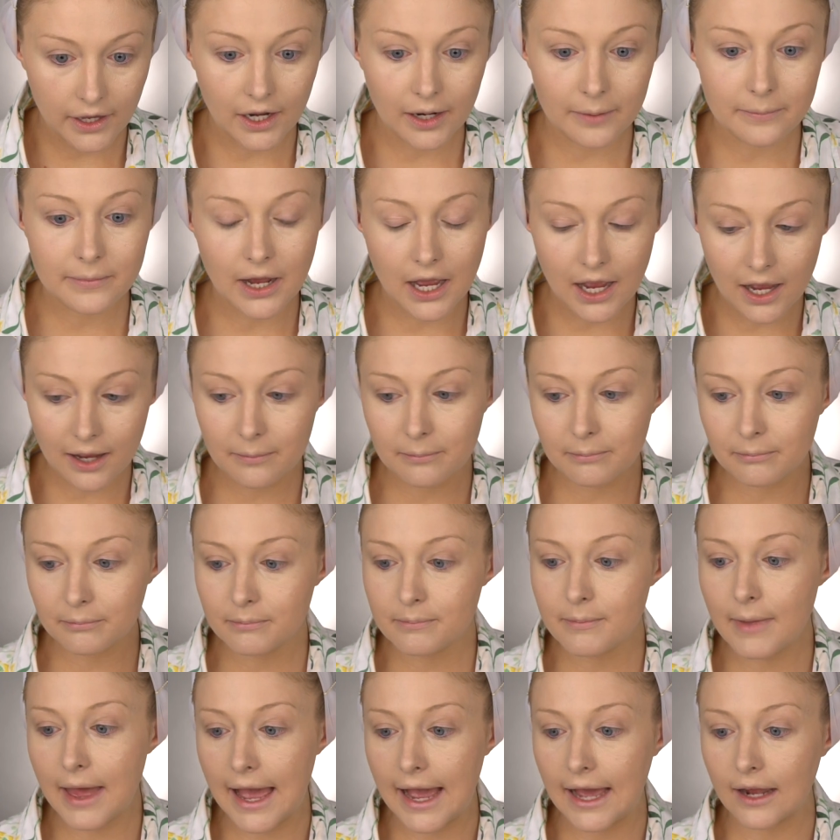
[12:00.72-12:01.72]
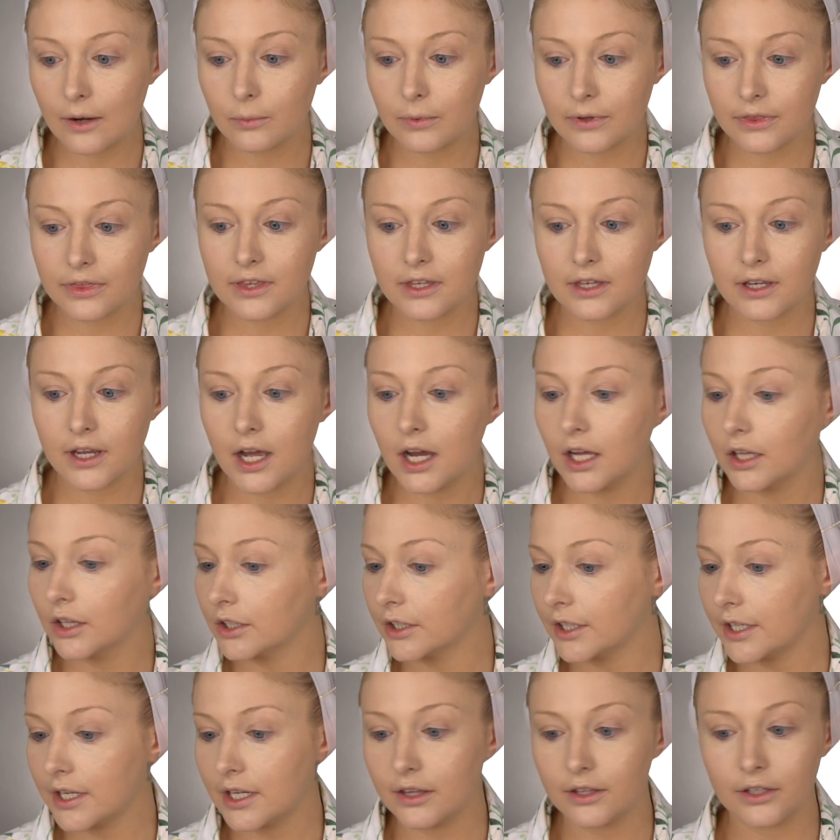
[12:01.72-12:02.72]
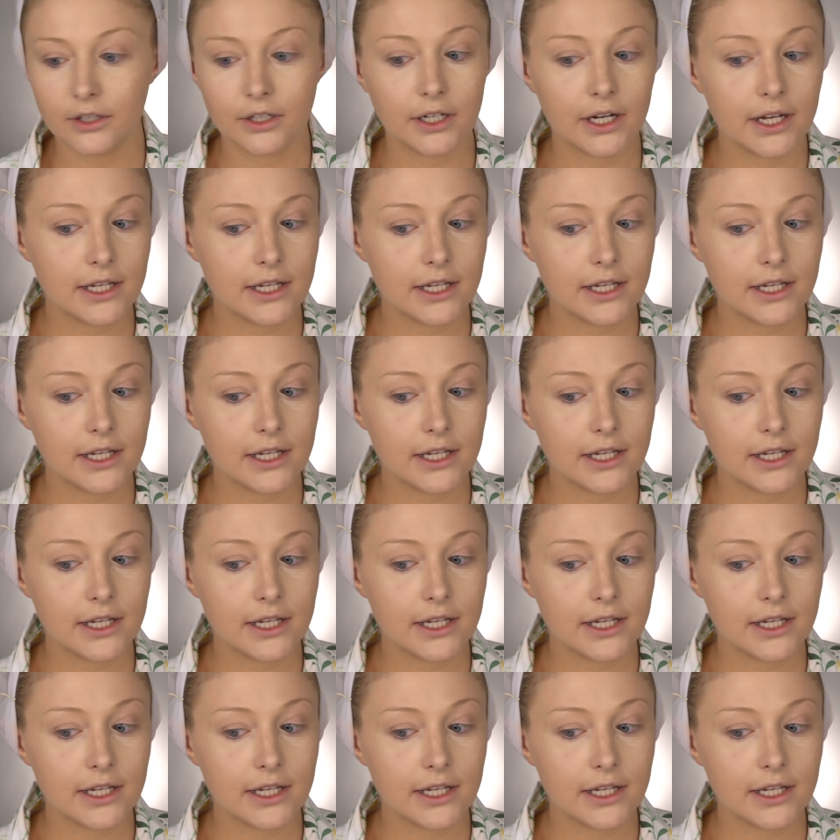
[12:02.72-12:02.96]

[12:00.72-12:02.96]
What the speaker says: I'm not mad with the color either.